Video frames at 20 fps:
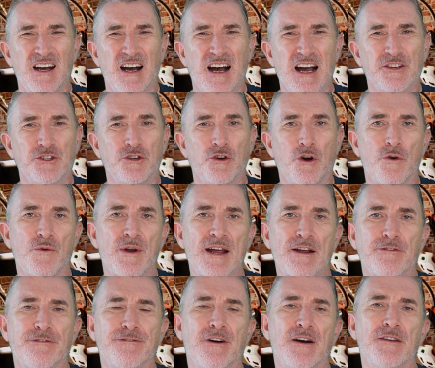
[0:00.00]
I got
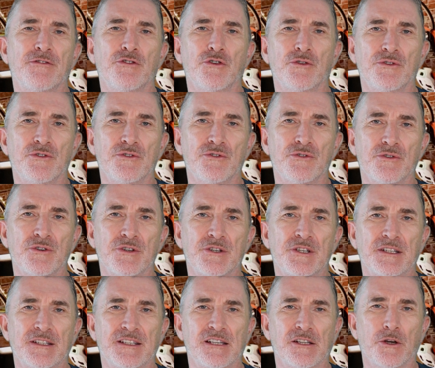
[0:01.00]
around
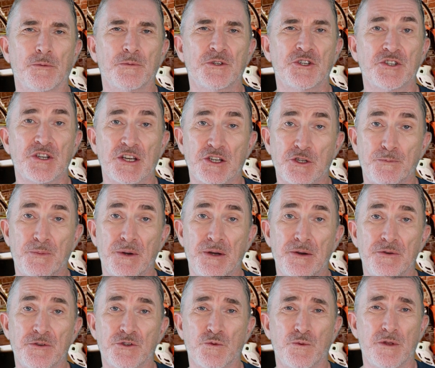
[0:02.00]
500 kilometres
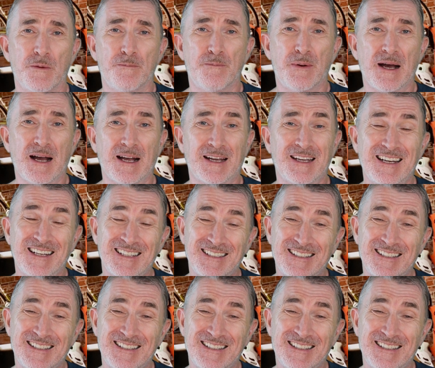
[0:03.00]
experience with the bag.